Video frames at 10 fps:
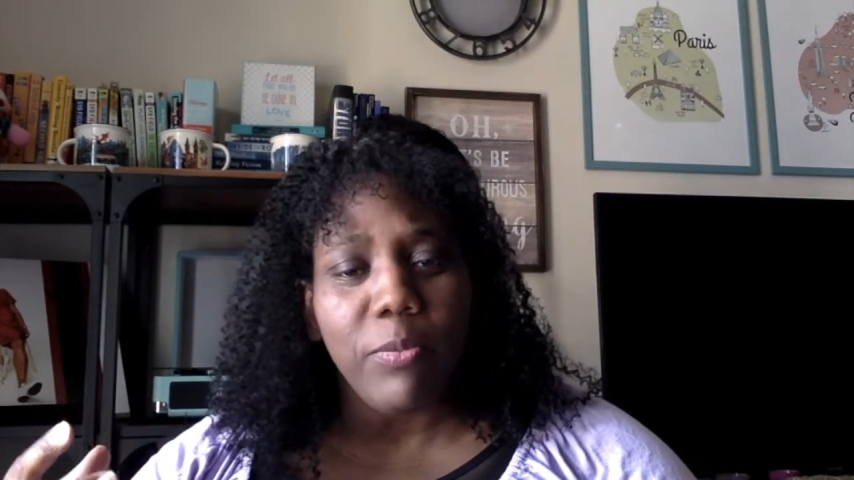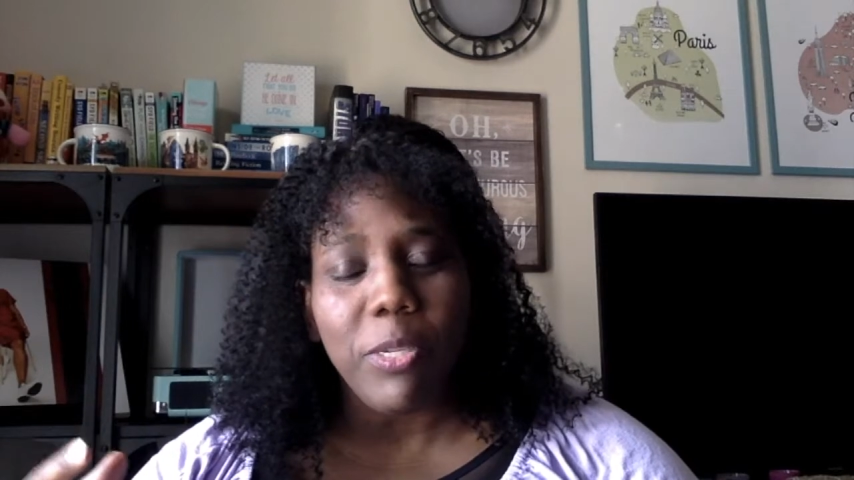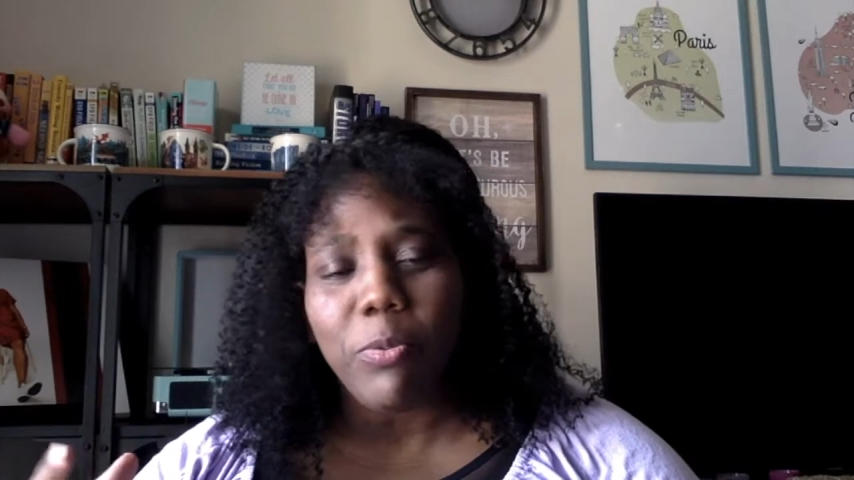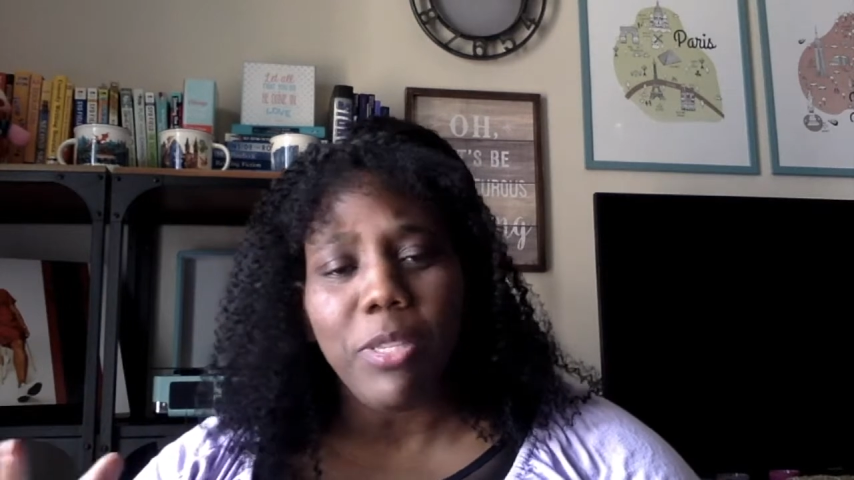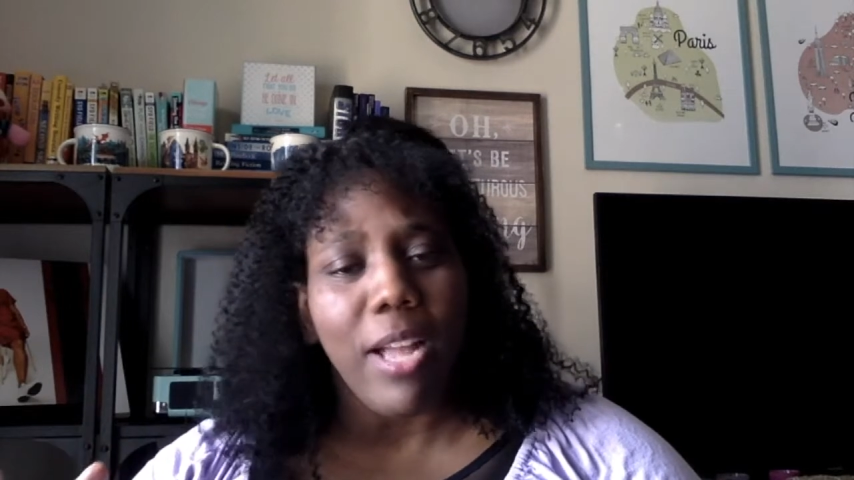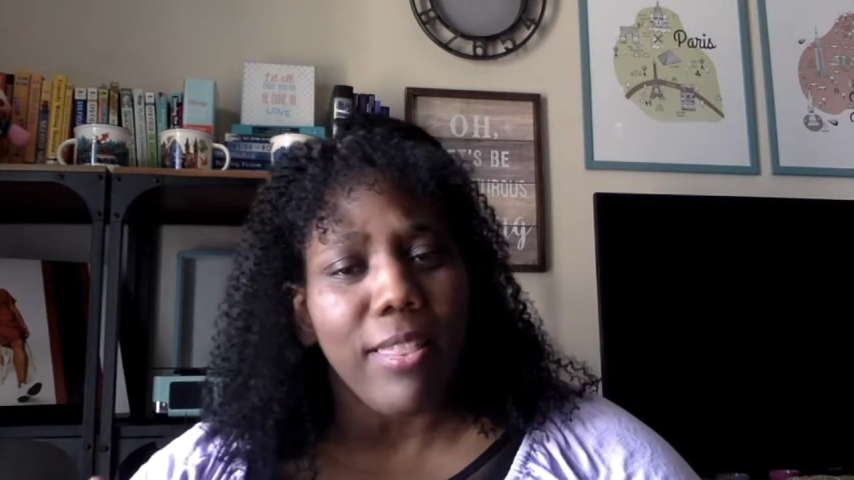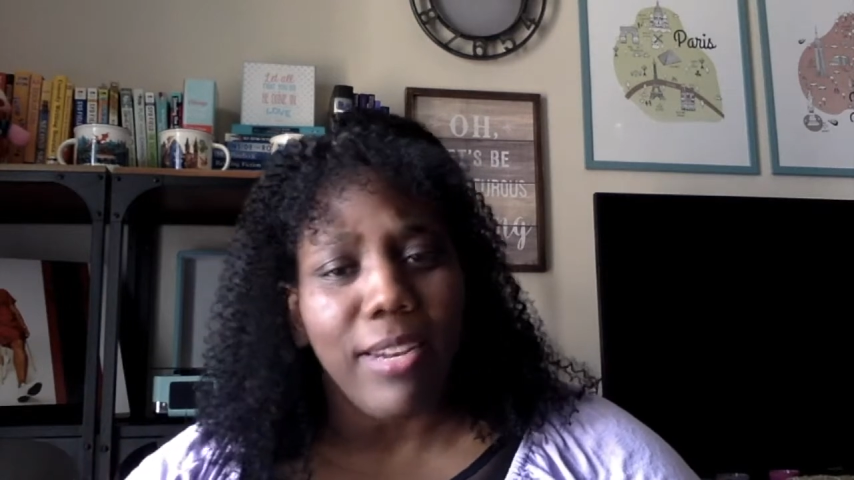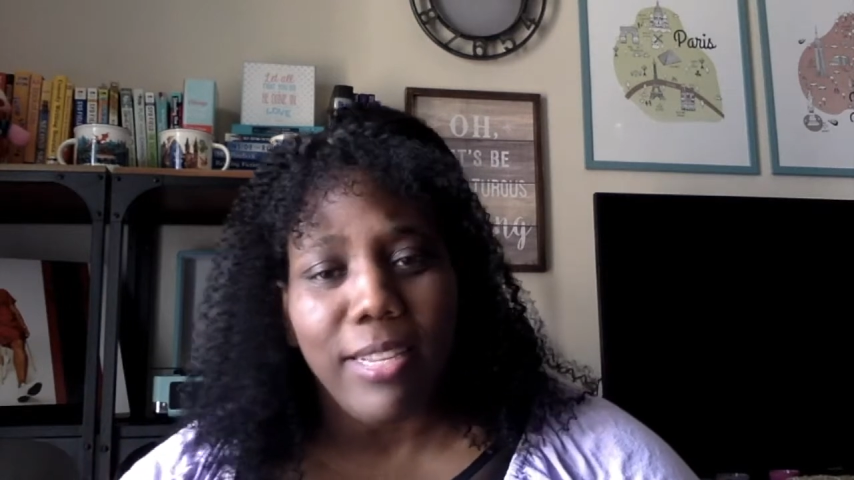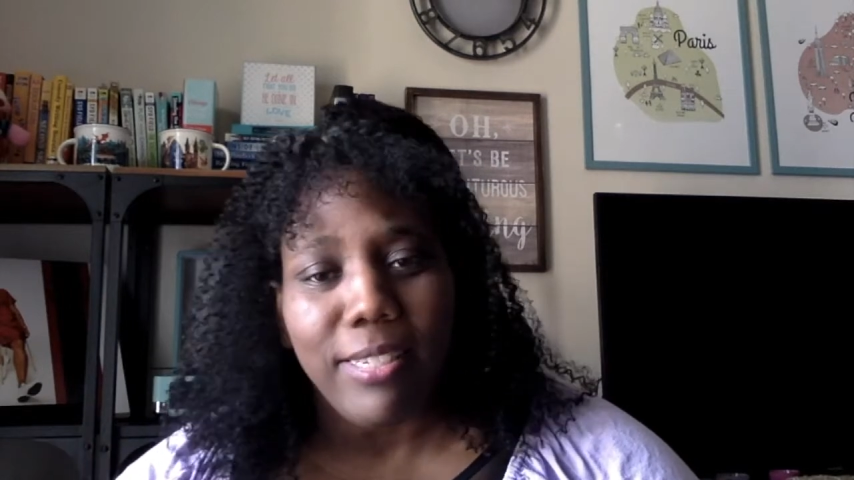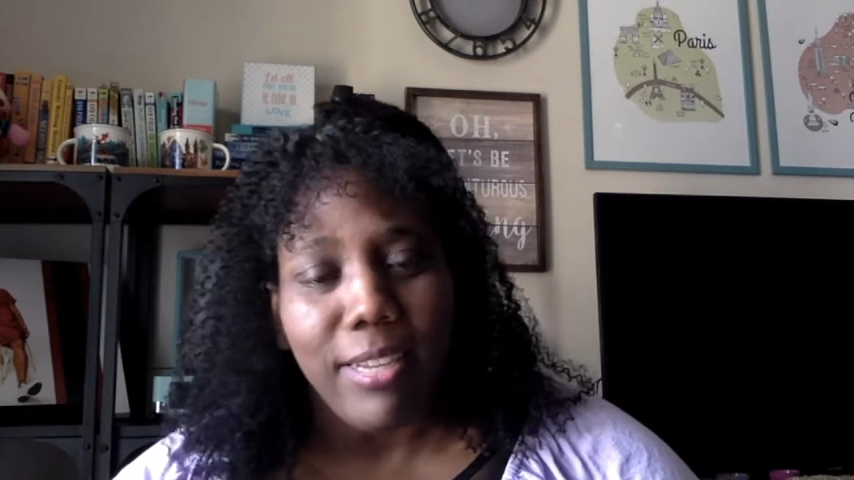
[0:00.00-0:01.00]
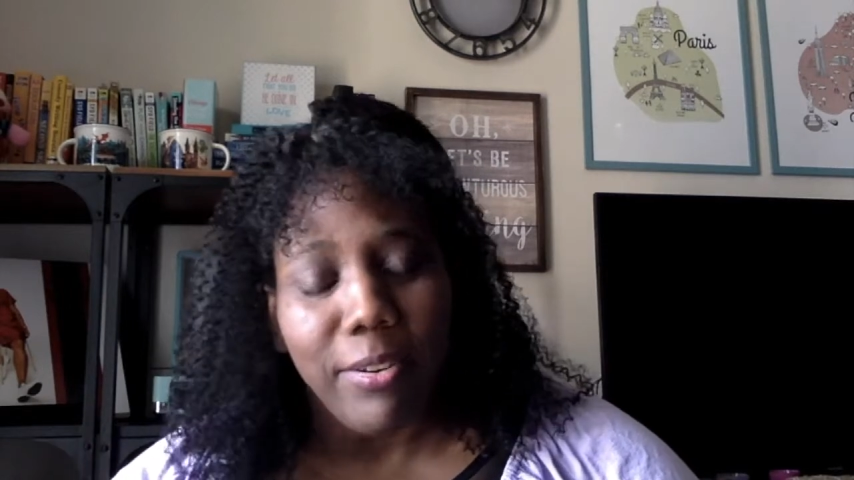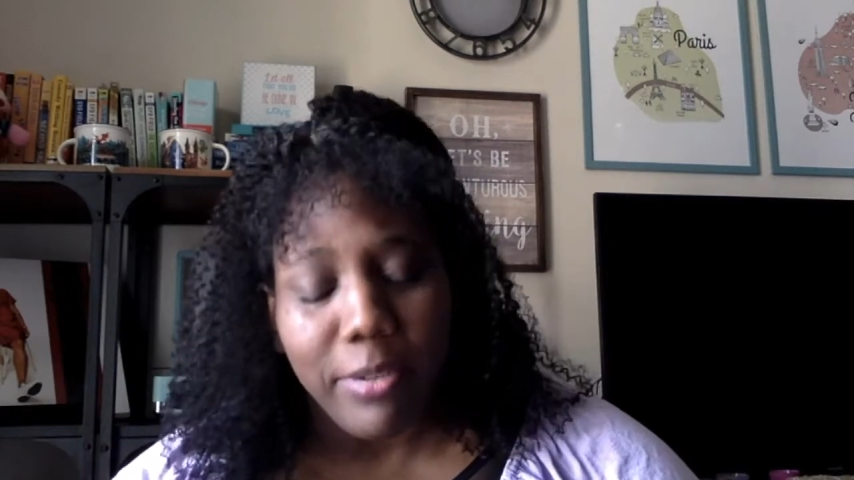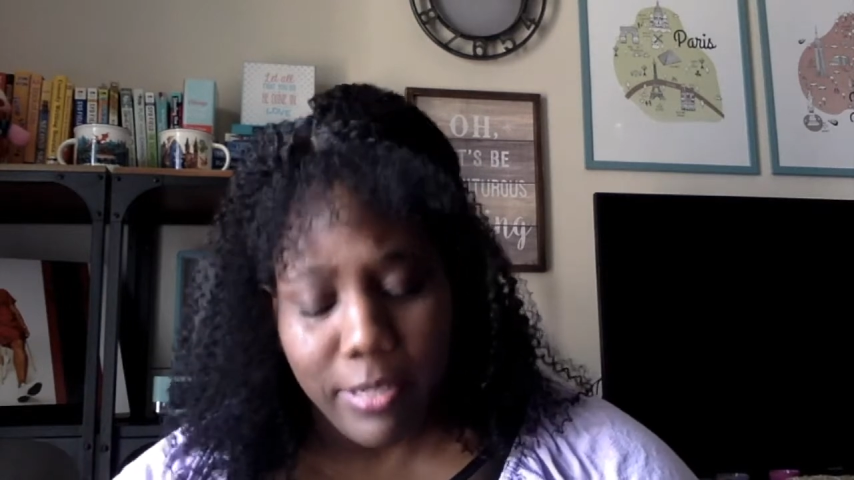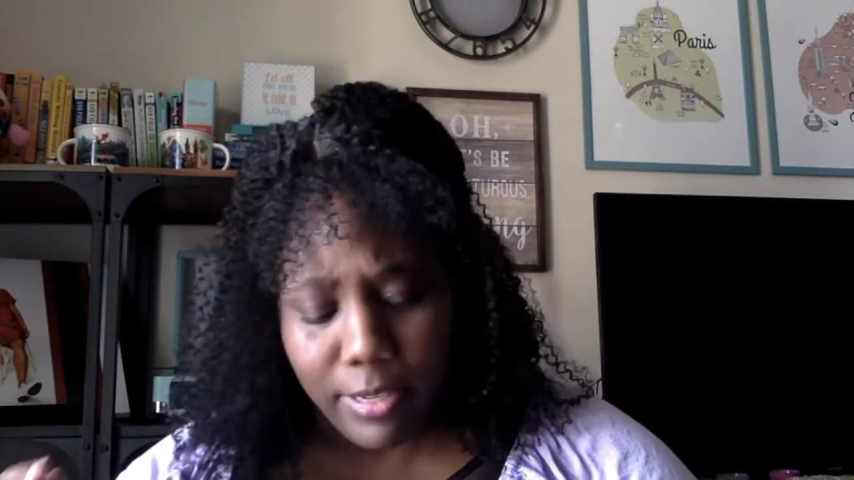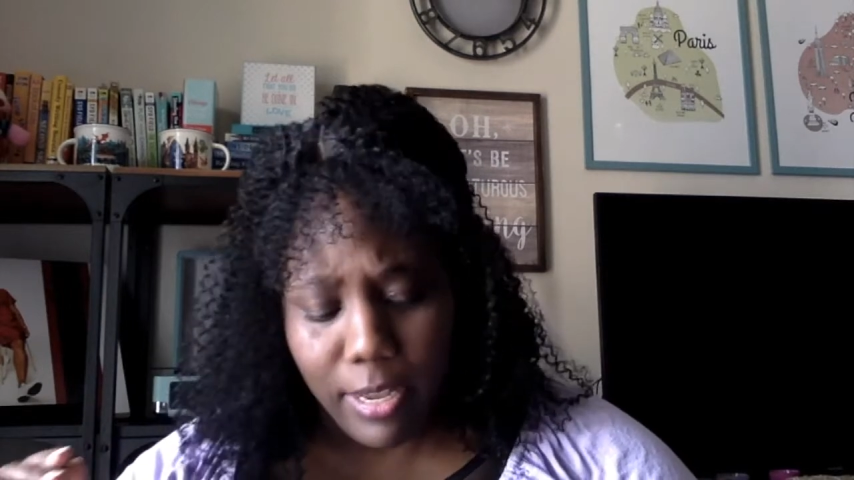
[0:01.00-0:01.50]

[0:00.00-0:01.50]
which was not the 1900s,